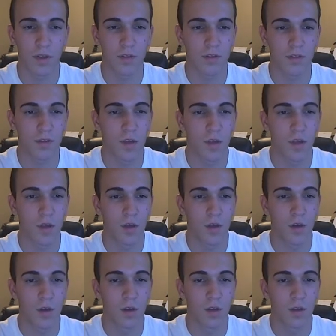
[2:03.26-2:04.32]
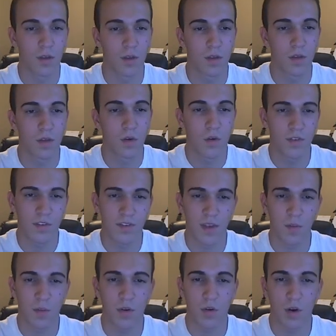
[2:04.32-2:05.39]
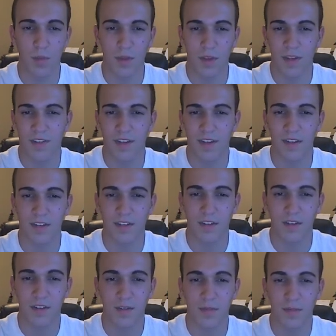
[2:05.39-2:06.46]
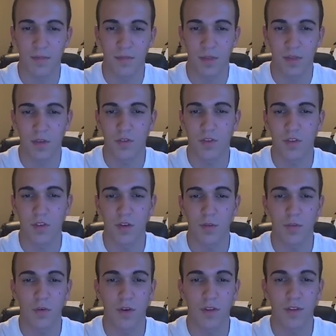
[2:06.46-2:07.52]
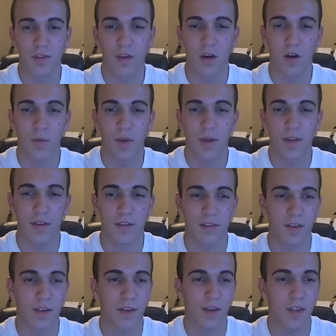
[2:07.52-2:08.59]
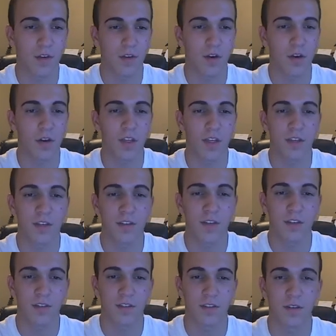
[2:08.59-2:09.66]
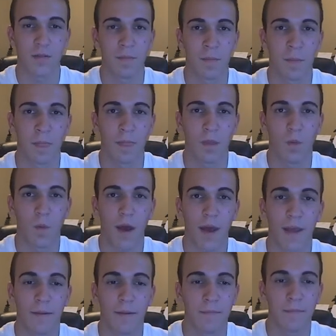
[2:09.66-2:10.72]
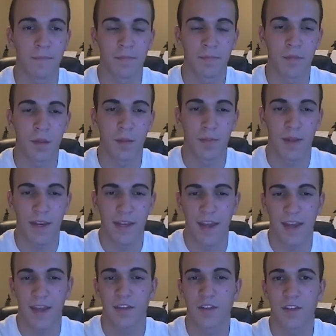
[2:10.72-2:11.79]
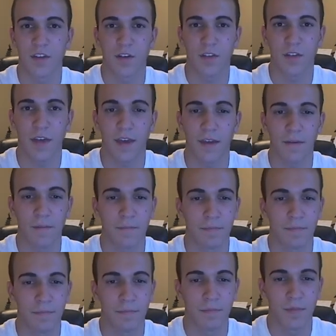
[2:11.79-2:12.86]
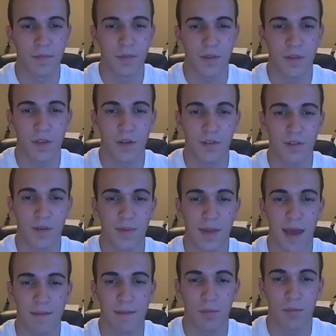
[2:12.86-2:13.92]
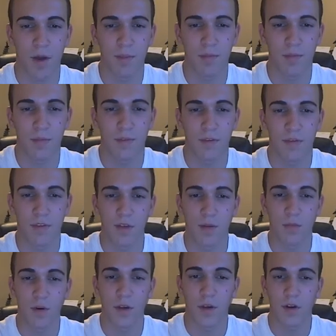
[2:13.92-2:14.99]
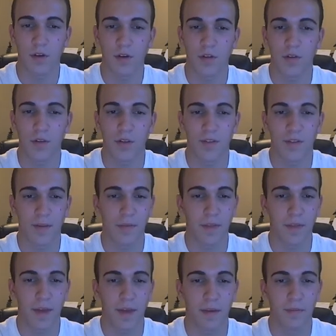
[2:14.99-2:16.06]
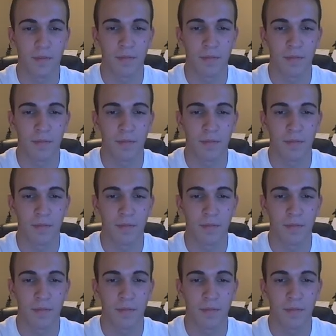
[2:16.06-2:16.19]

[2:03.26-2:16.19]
is. Who's to say what normal is and isn't? You see two boys in the hallway kissing and you're utterly disgusted. Why? PDA isn't your thing? You don't seem to have a problem if you see a boy and girl do the same thing.